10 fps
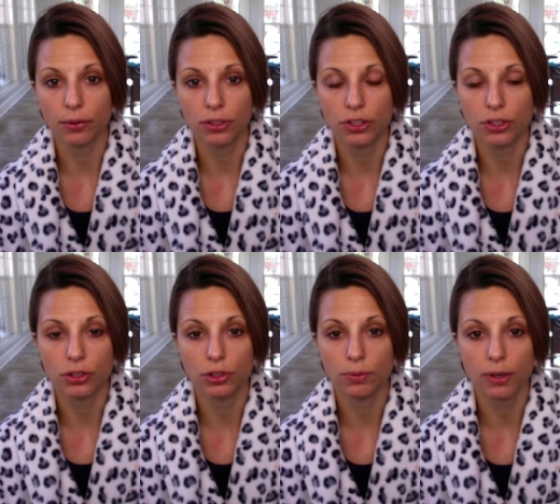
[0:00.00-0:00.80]
which is
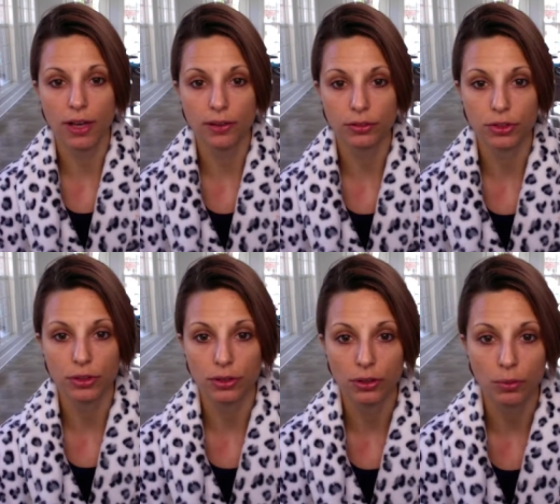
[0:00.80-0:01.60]
stupid
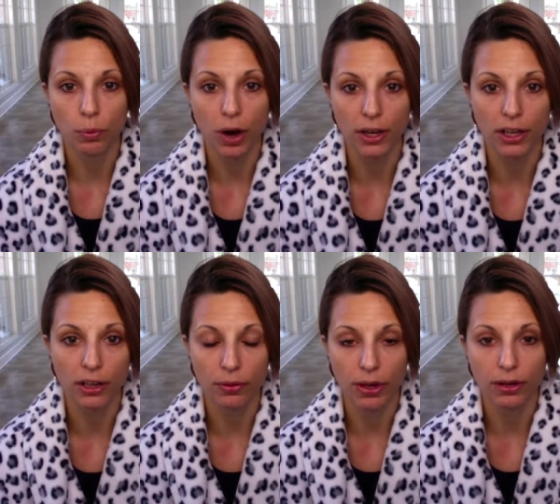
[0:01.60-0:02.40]
after walking
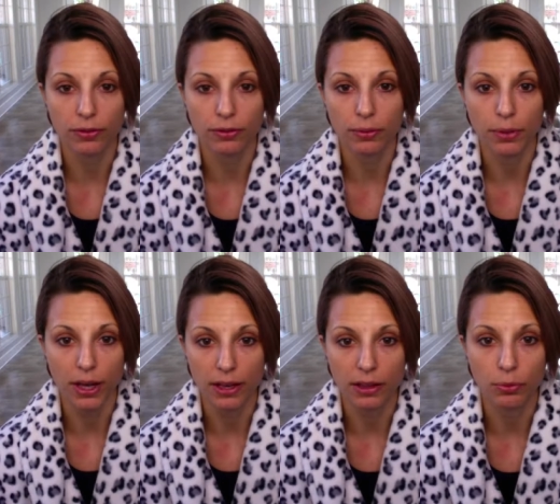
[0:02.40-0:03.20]
around from
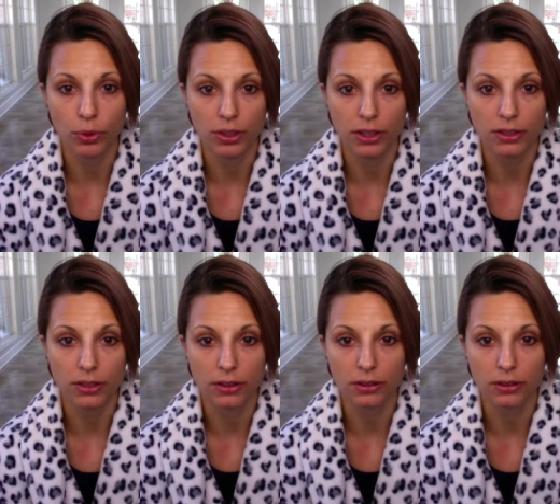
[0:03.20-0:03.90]
9 in the morning to